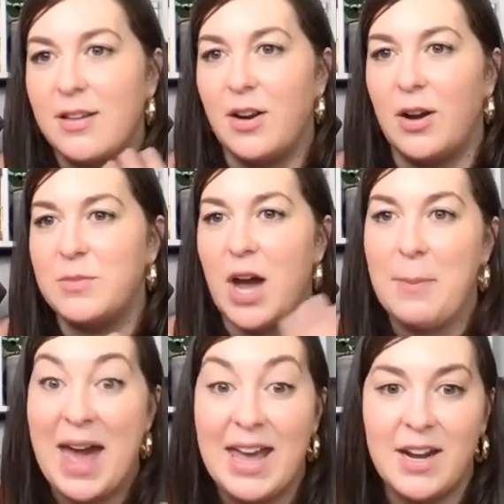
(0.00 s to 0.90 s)
I'm
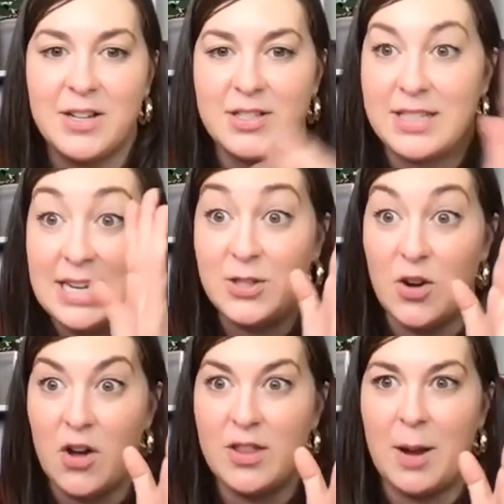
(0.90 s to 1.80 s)
type A and I just need
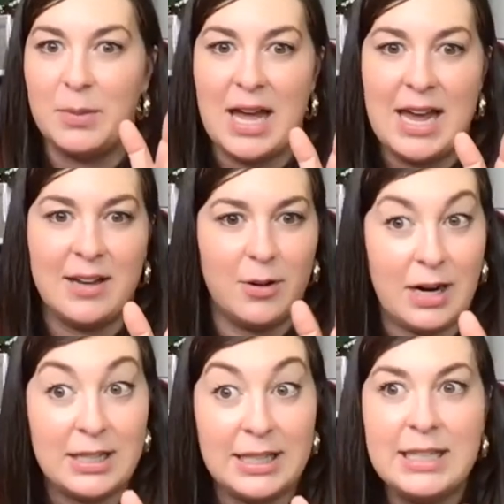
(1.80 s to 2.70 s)
to know that I'm playing
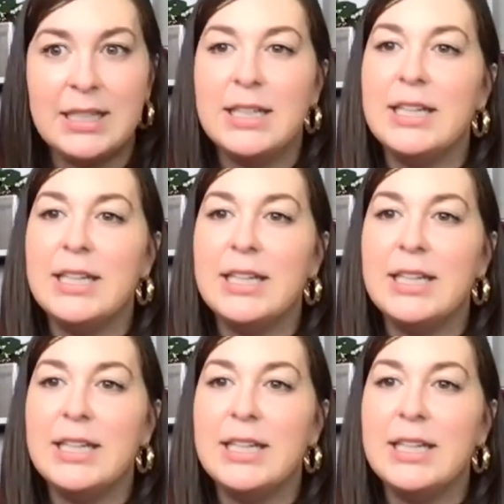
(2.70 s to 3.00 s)
correctly.